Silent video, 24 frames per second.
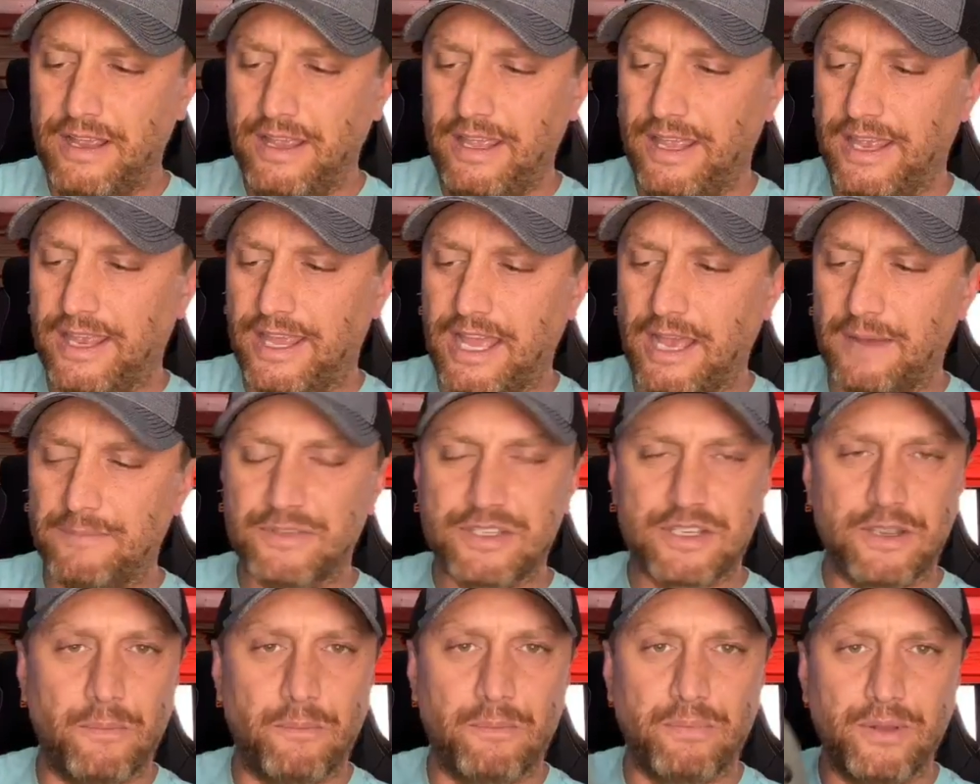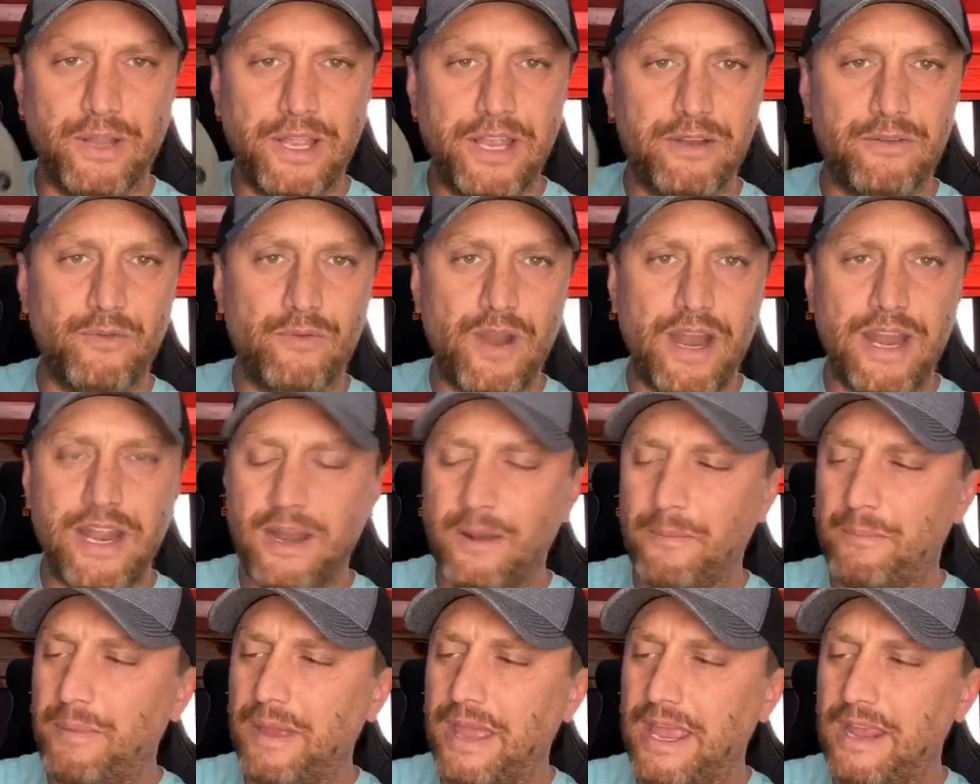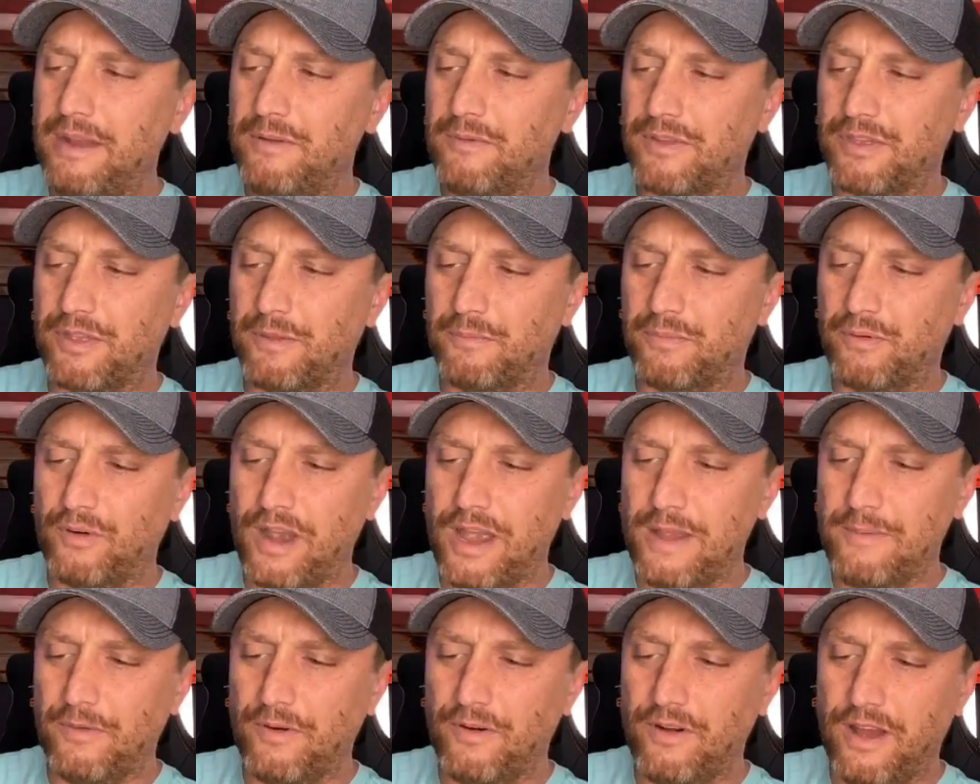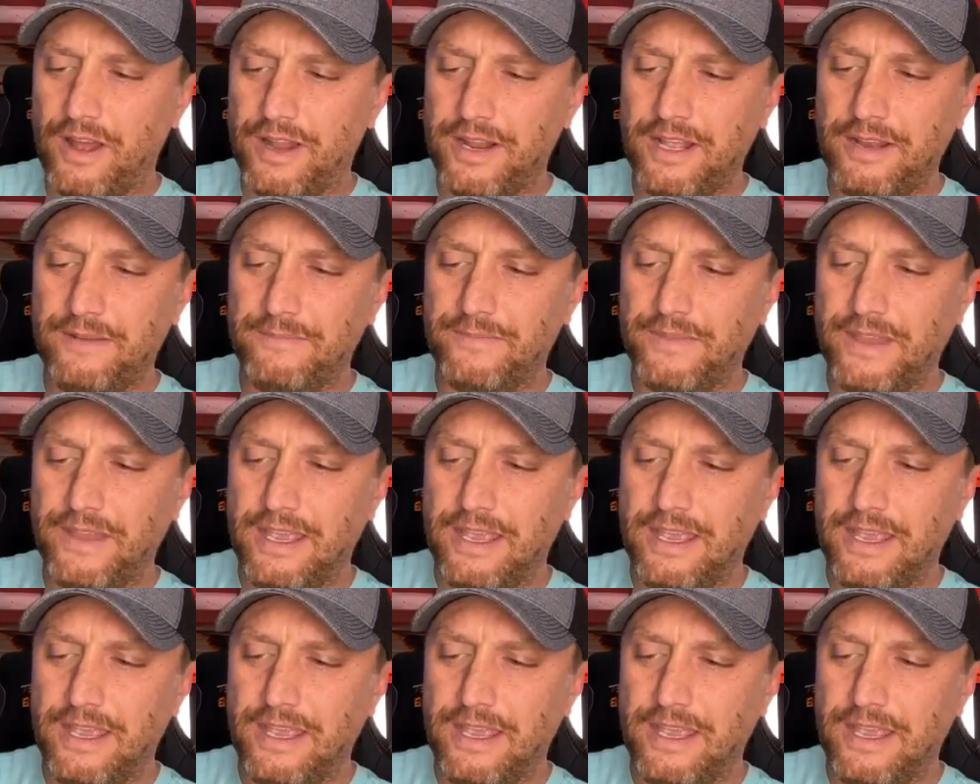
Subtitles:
It comes complete and ready to paint with the primer on it.